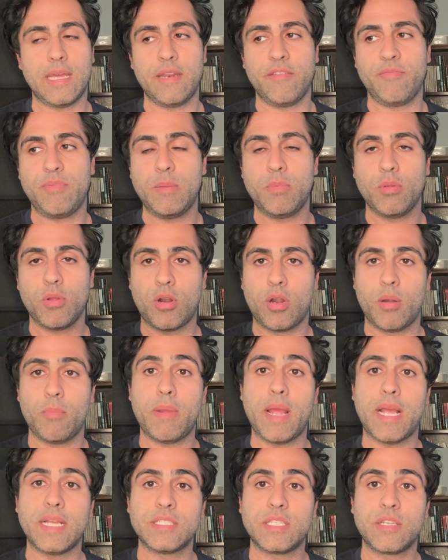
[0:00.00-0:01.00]
if people aren't
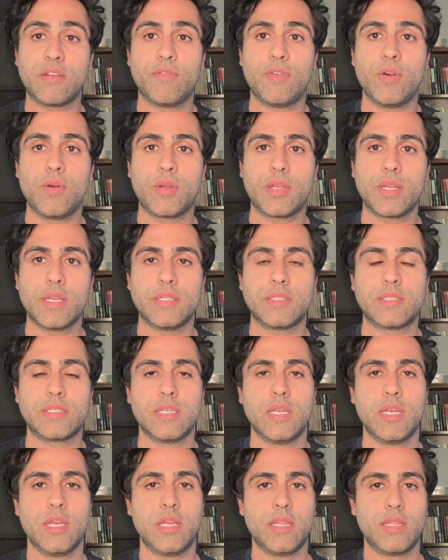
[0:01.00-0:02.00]
passing focus,
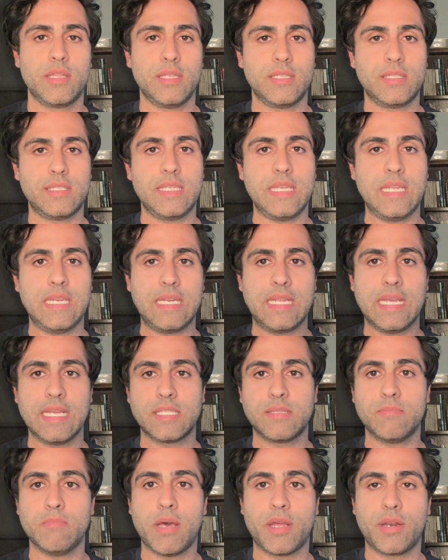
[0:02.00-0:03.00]
the scene
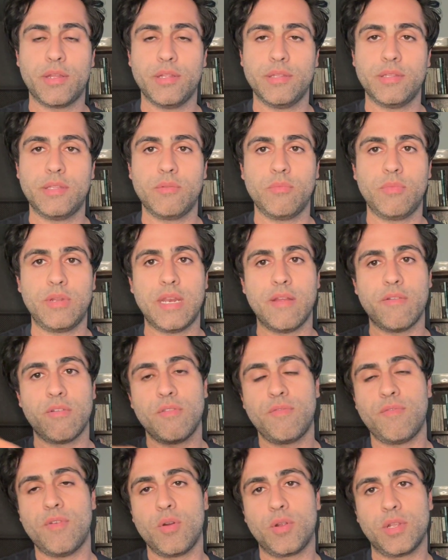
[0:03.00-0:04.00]
gets muddled. We never
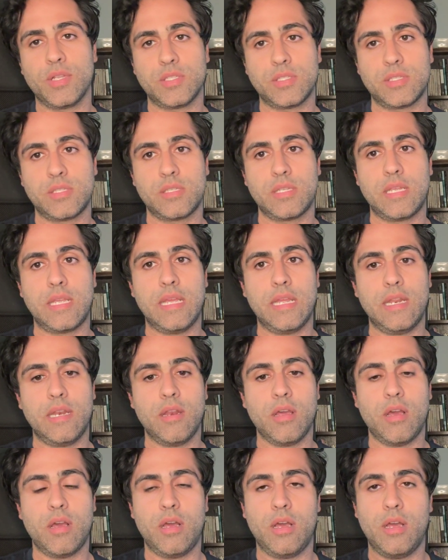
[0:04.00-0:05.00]
focus
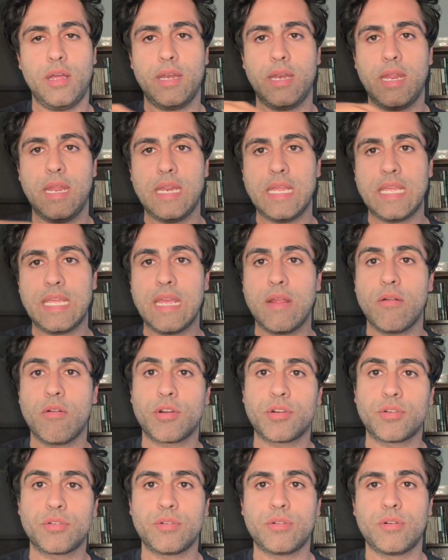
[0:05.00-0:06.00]
in on any
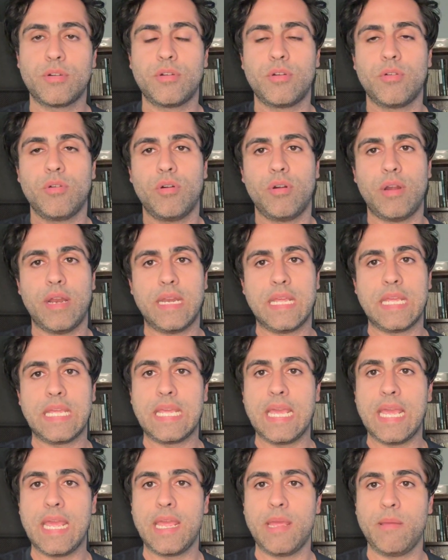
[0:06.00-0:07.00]
character or any
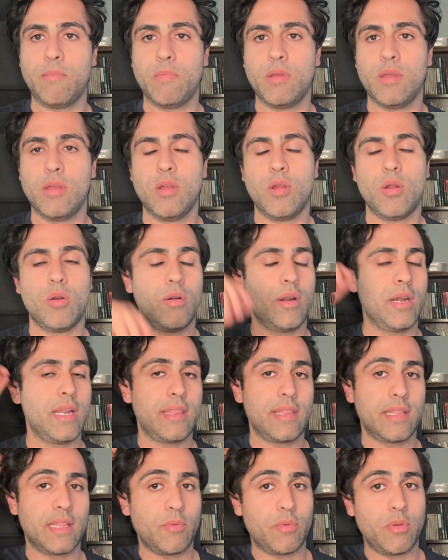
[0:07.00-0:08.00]
game or
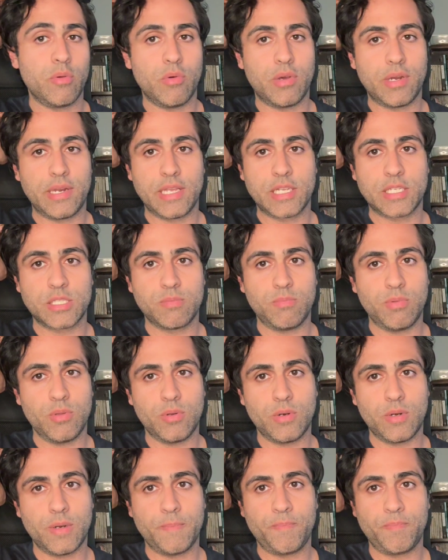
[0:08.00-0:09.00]
anything that we want to
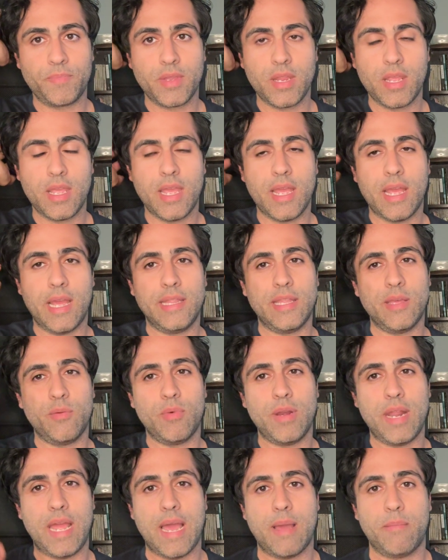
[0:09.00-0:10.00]
explore. And then
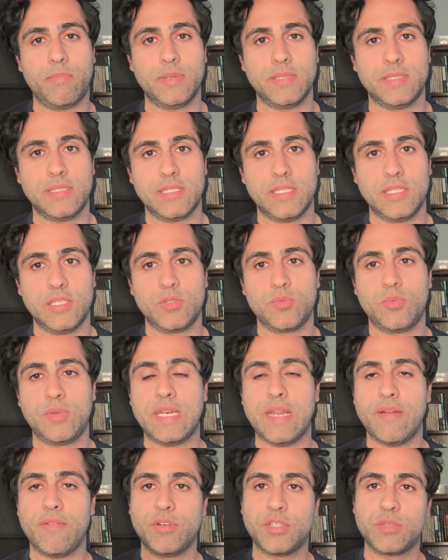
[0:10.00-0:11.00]
what happens is we
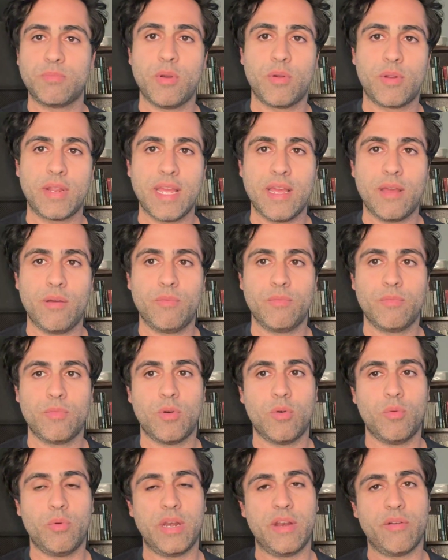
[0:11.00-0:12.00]
never spoke out,
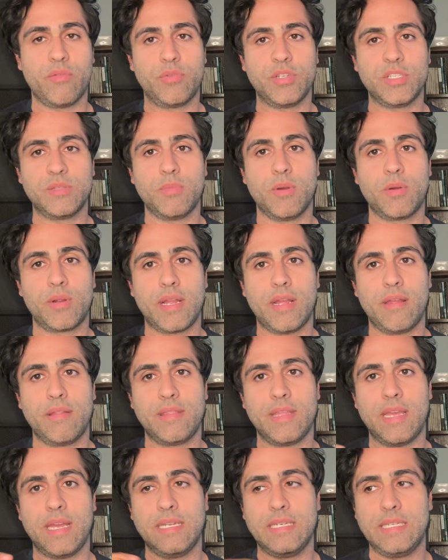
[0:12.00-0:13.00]
or whenever we spoke out,
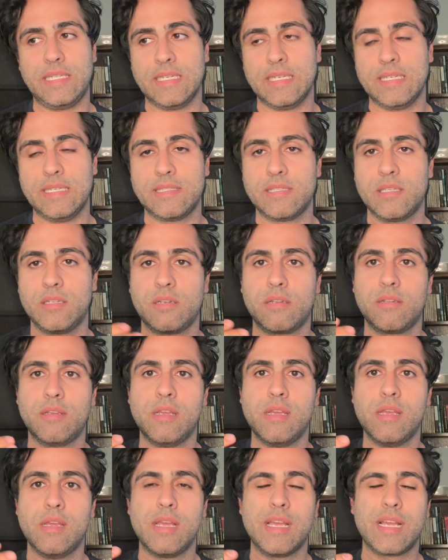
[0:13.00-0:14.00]
the idea isn't
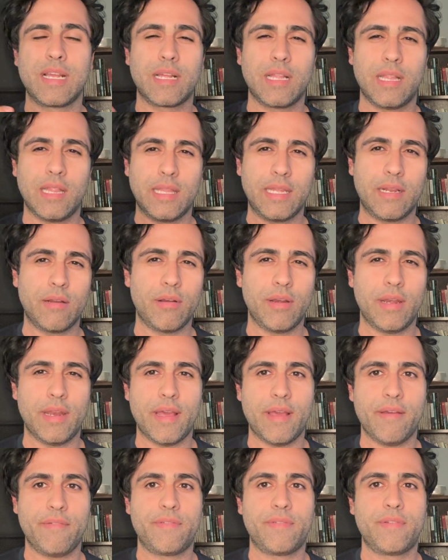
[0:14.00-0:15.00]
clear
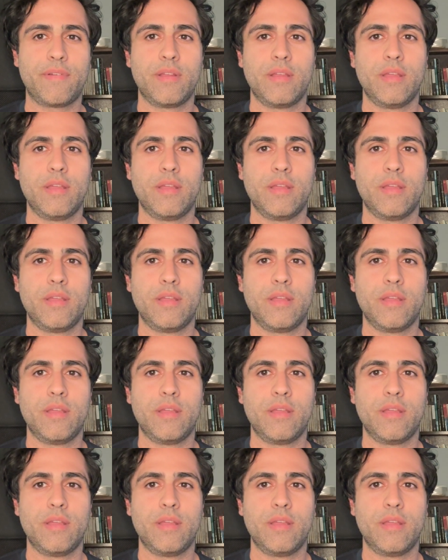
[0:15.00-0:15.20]
enough